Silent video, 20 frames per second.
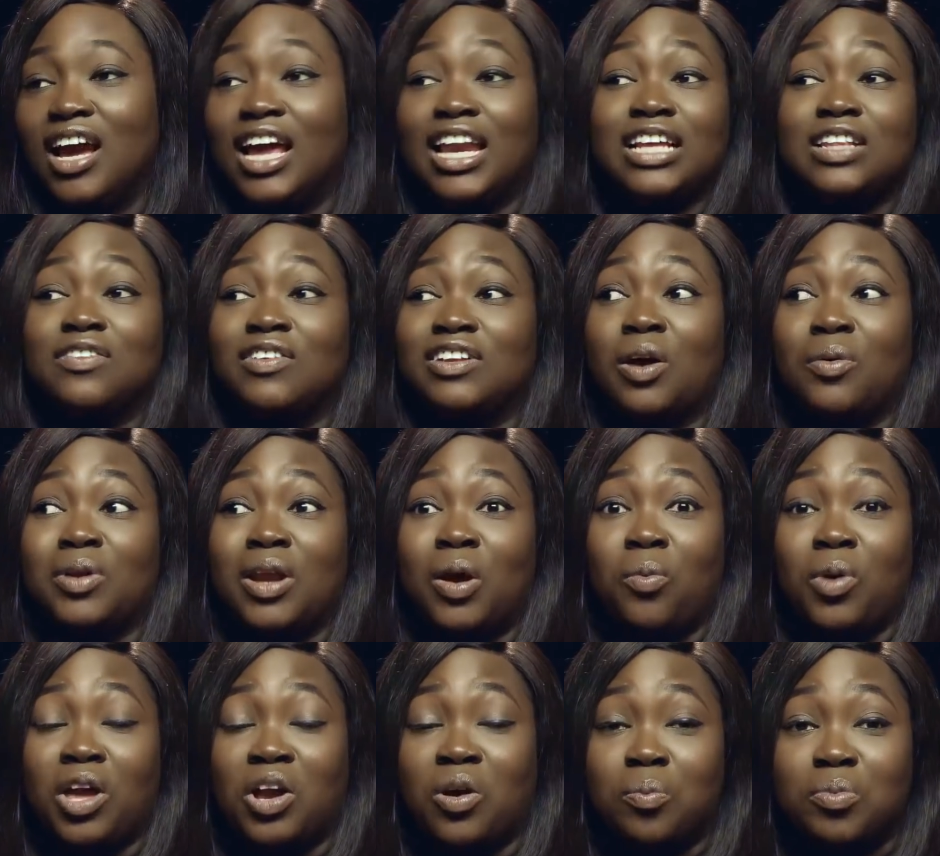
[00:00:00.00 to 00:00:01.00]
I like the fact that when
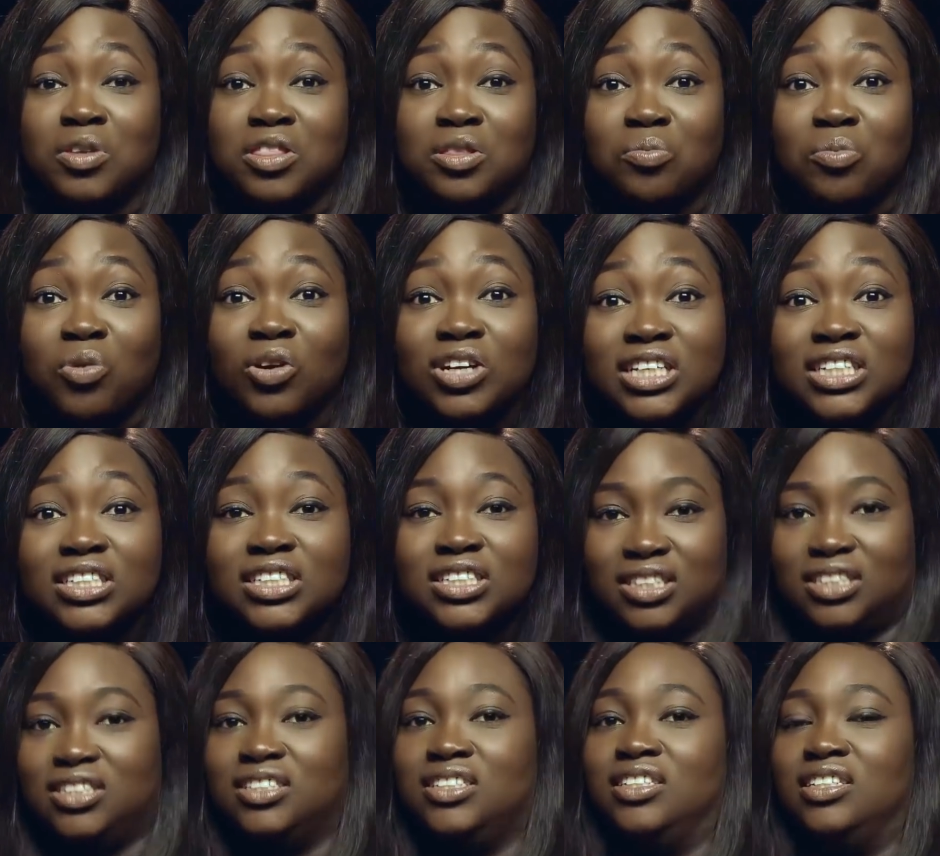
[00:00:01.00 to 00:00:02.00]
I wake up in the morning,
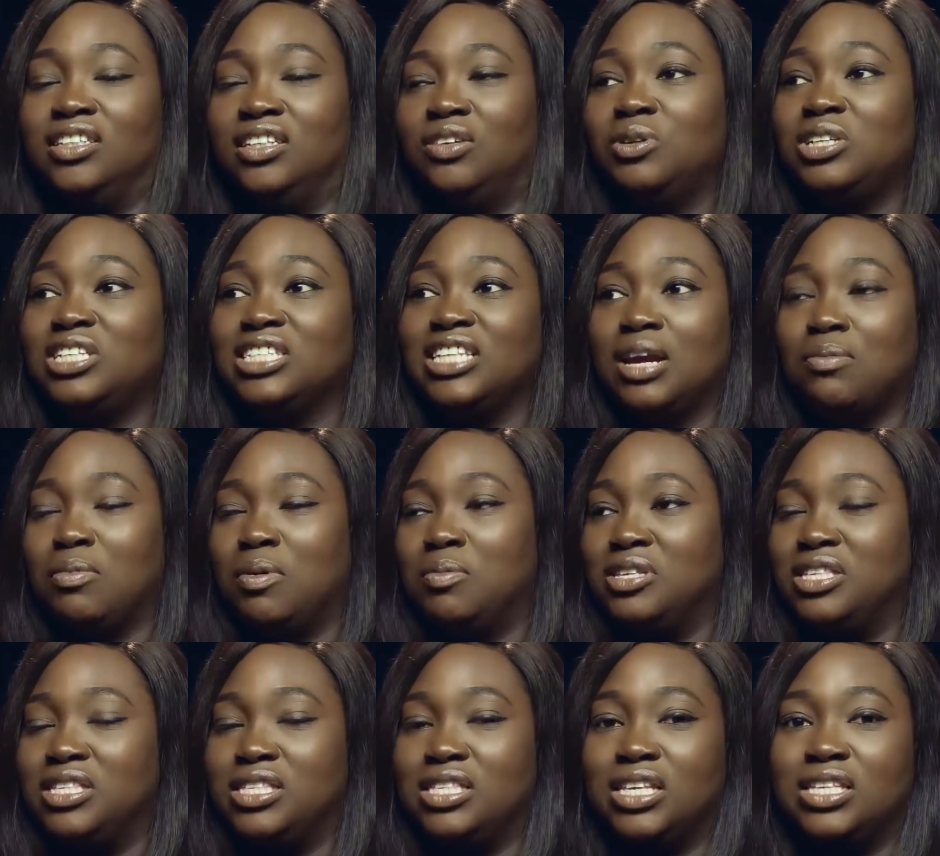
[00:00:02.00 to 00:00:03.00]
which is like
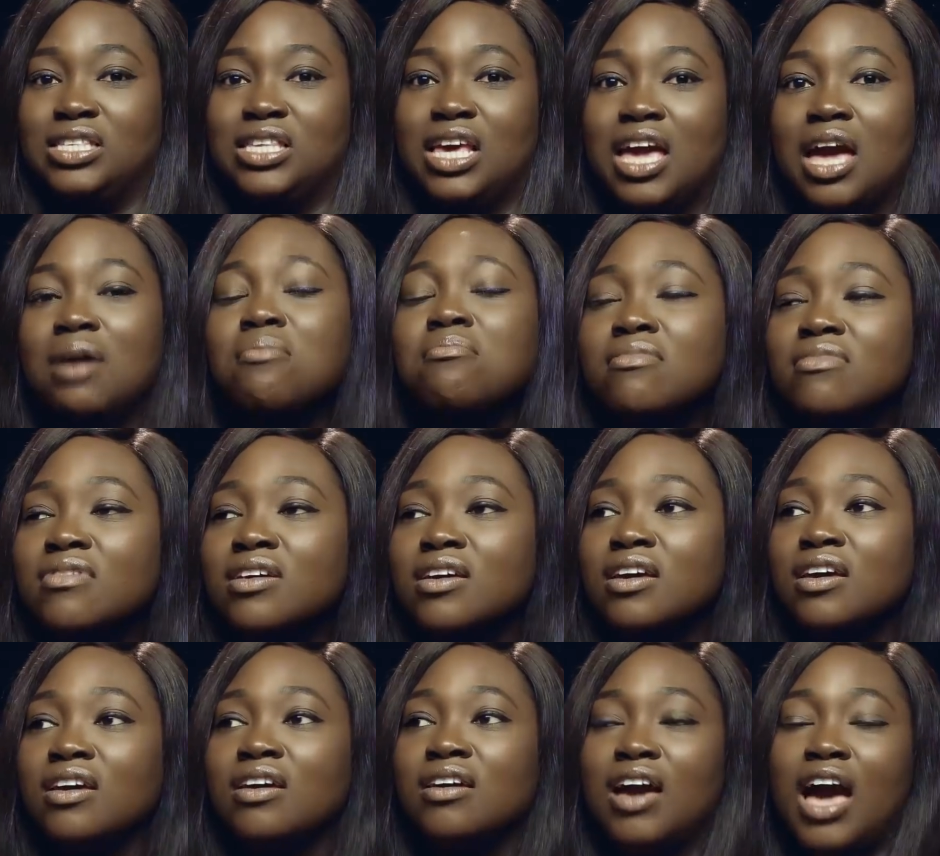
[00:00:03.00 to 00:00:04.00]
maybe 6 a.m.,
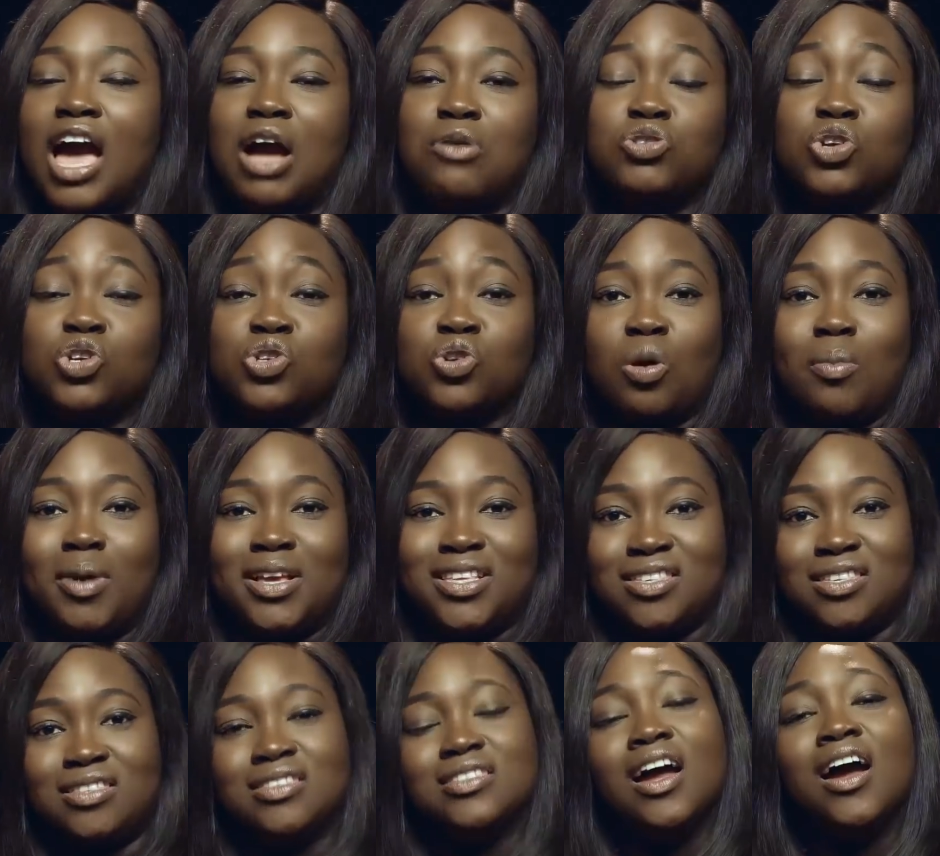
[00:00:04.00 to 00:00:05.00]
I will just call my
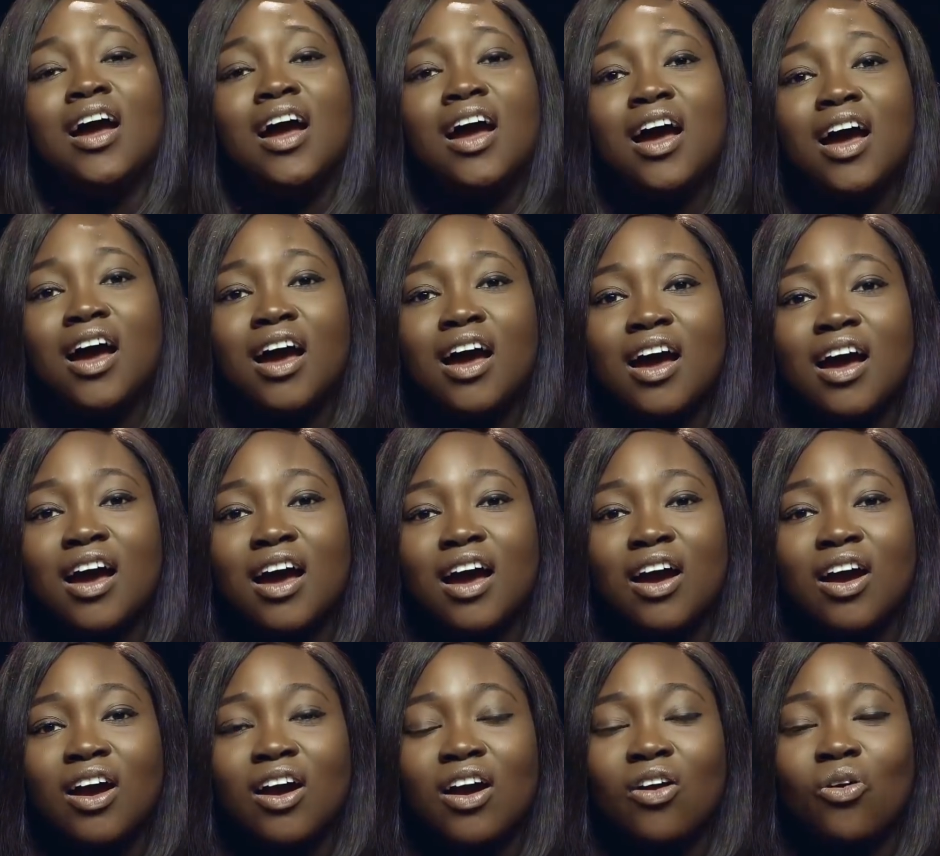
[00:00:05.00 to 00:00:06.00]
sister
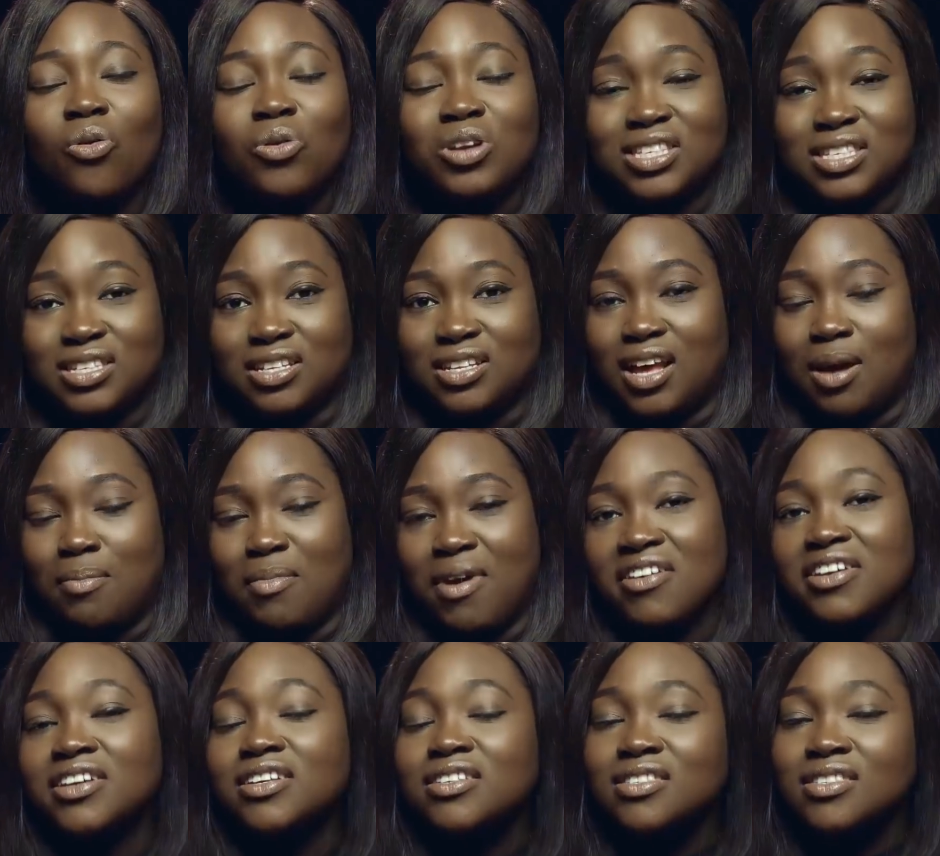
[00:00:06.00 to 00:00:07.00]
we're in
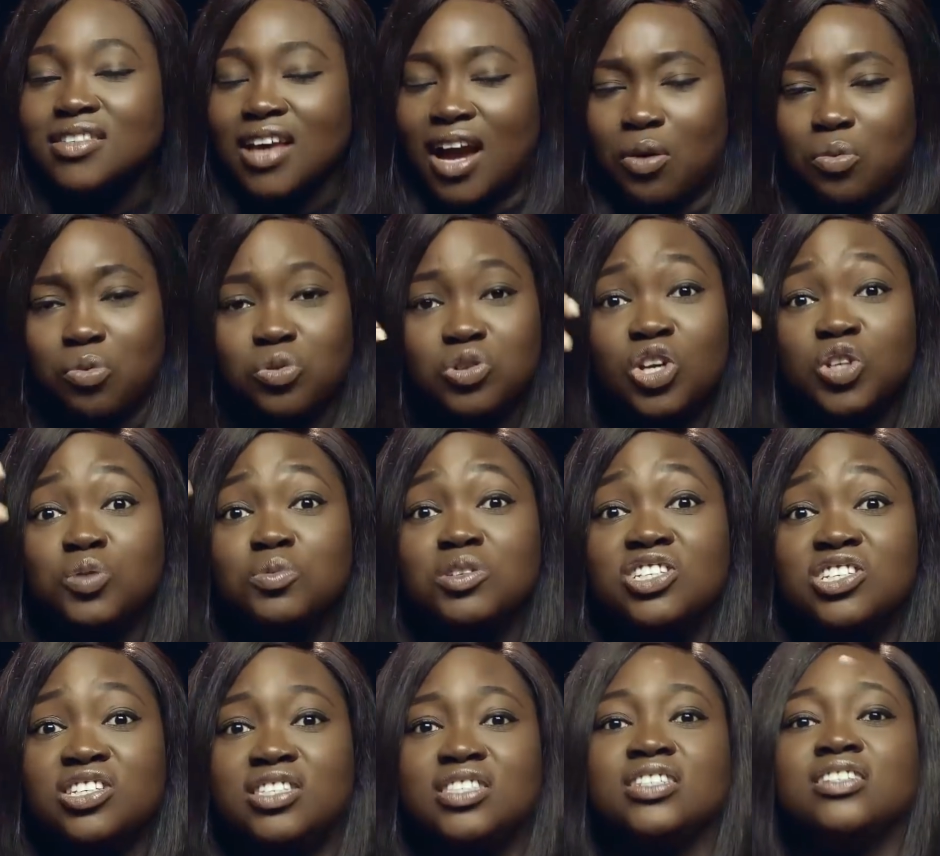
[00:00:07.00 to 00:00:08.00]
America, and we'll just
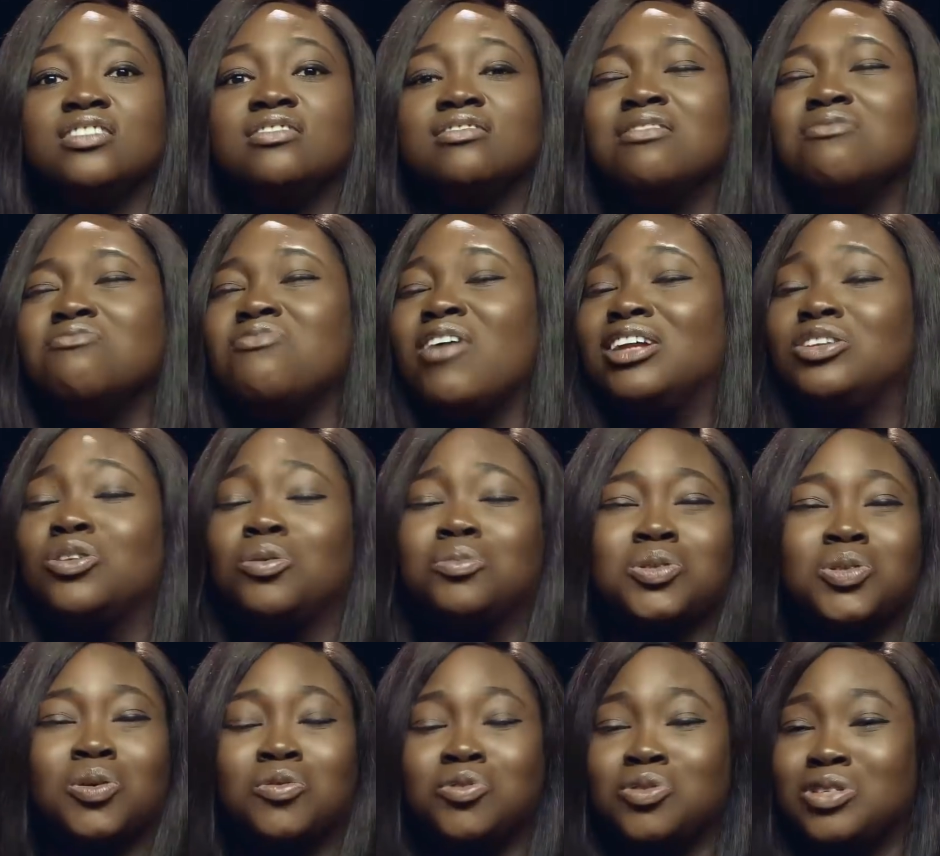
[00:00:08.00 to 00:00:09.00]
be gisting
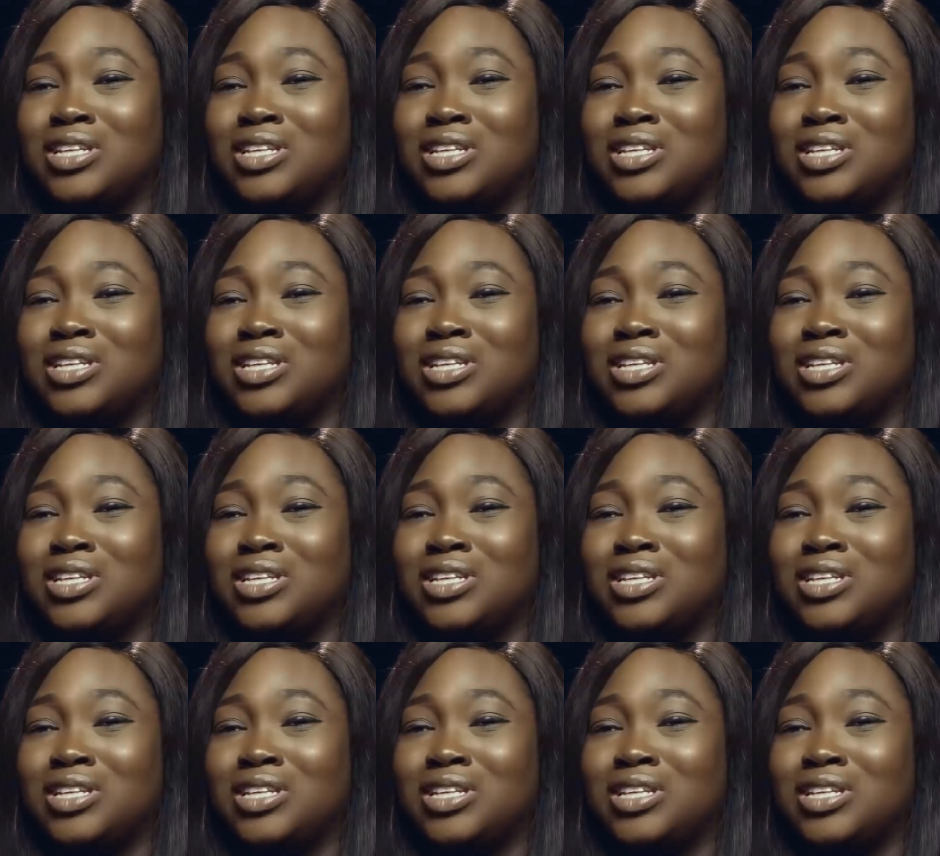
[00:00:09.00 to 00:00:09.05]
random stuff.